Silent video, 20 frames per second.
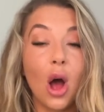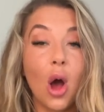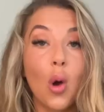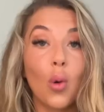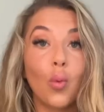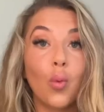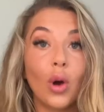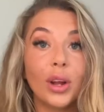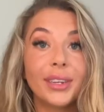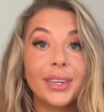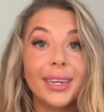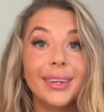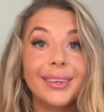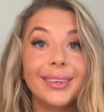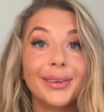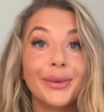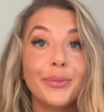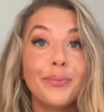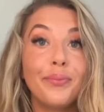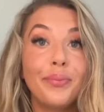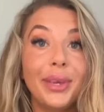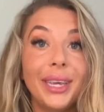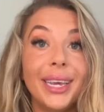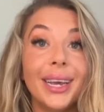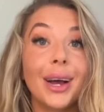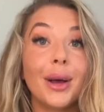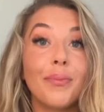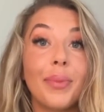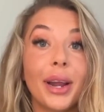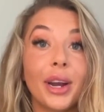wanting to be
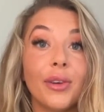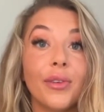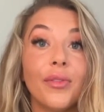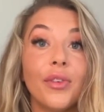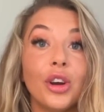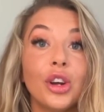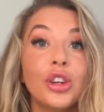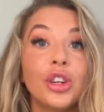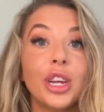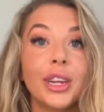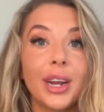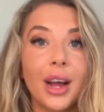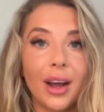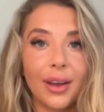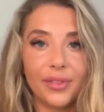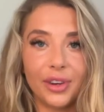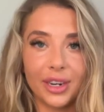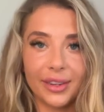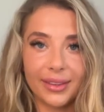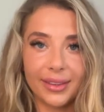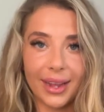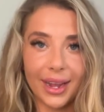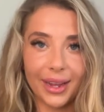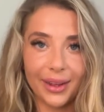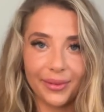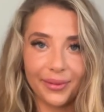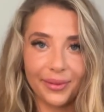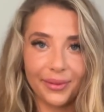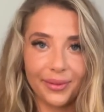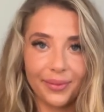a better version of yourself.